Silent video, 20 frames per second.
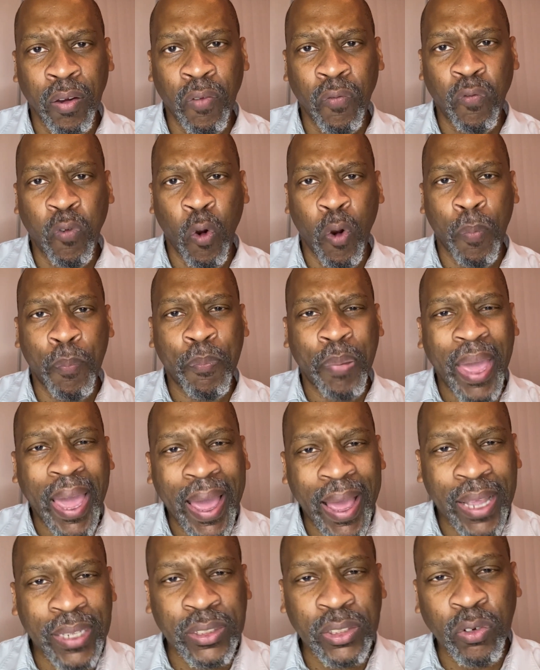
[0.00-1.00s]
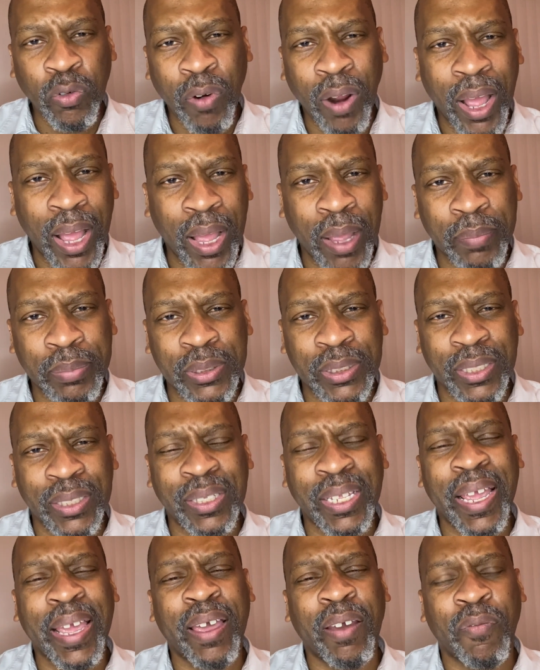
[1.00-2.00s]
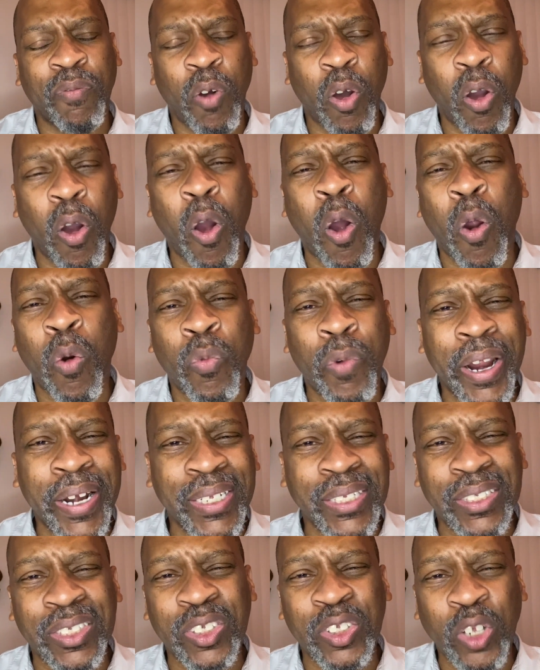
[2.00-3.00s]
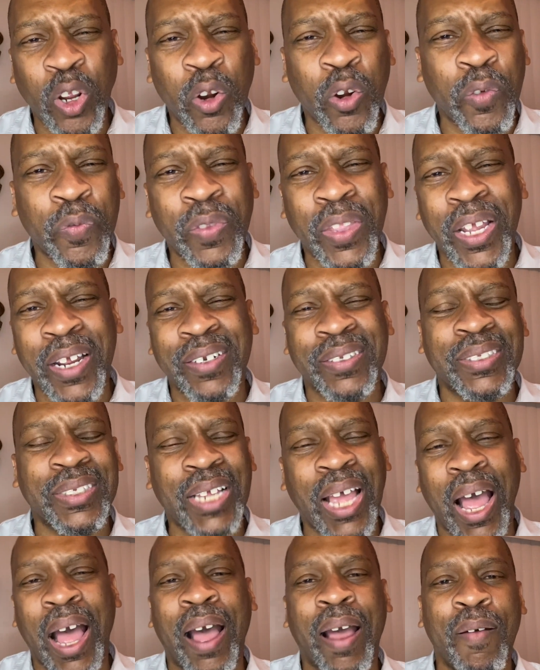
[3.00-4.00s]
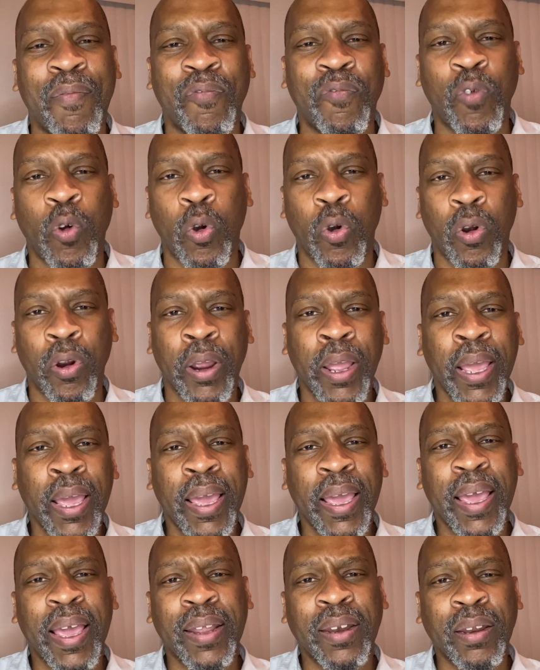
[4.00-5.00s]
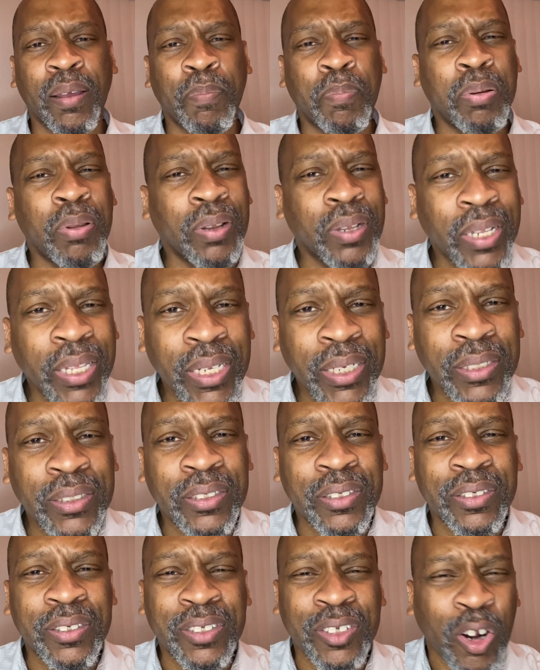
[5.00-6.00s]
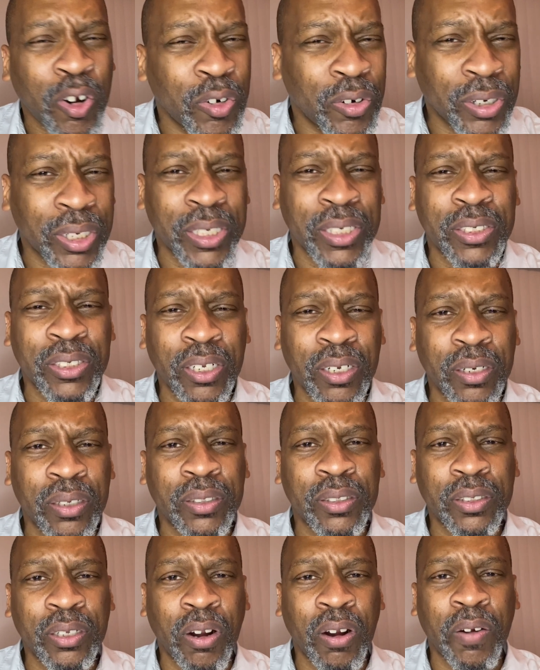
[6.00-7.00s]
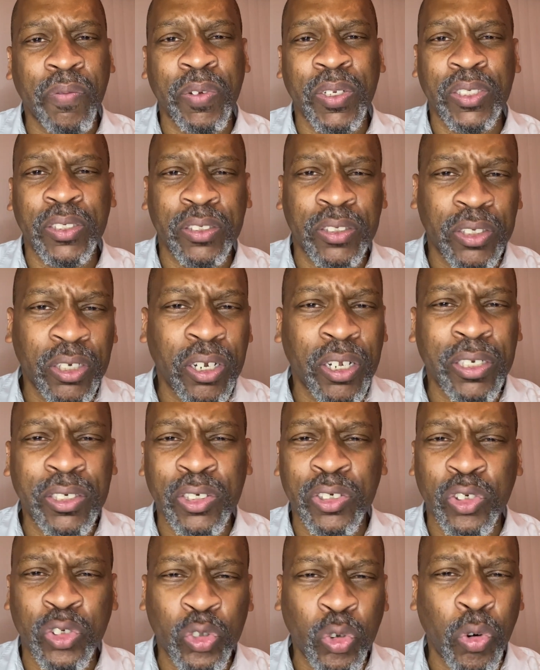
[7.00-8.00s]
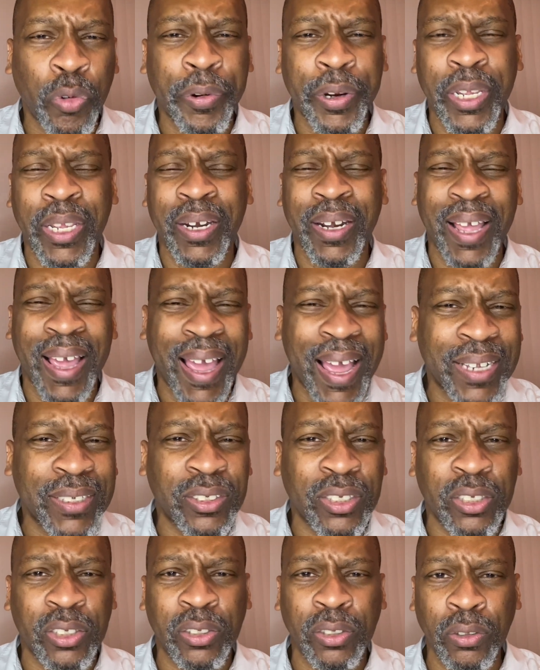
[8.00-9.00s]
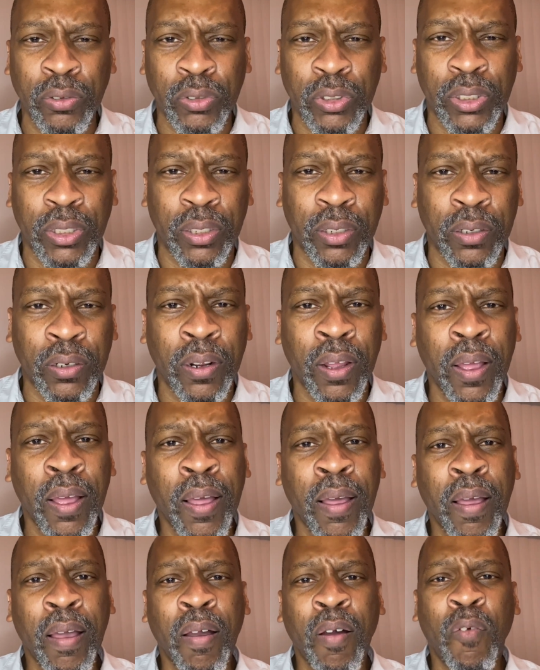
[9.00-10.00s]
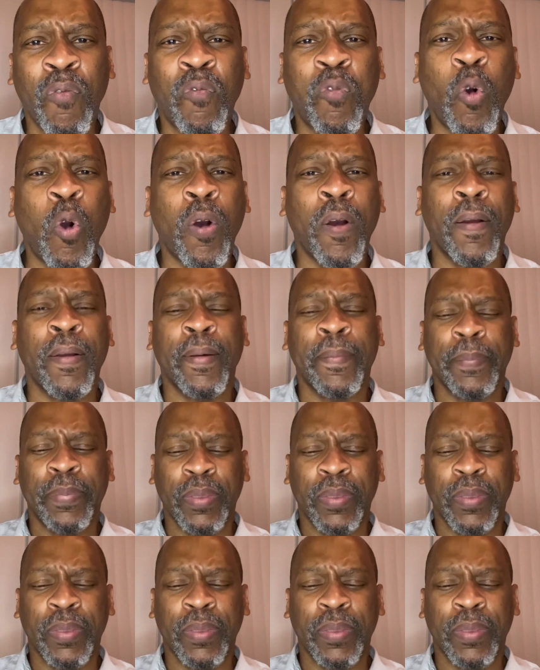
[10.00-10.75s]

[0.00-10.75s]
for past crimes that they have already served their time for. And the police certainly shouldn't serve as judge, jury, and executioner for,